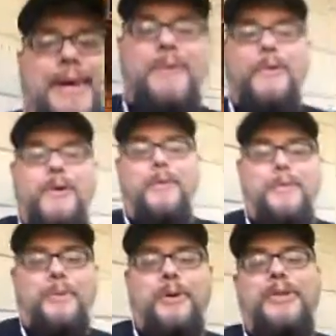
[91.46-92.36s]

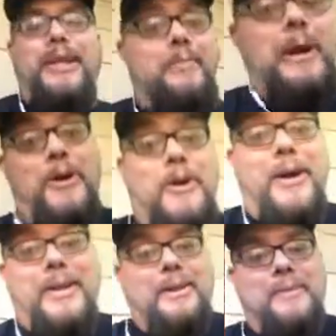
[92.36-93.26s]
were both a little
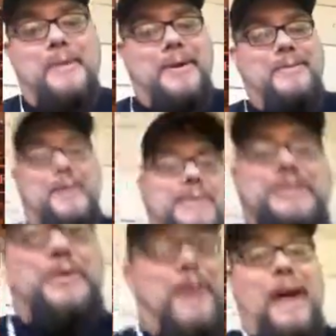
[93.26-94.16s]
paranoid about
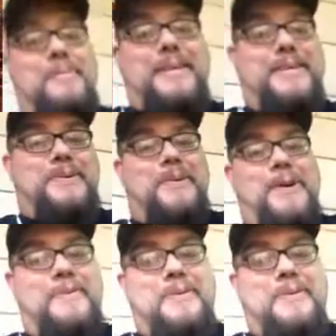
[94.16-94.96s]
just grabbing this sword off the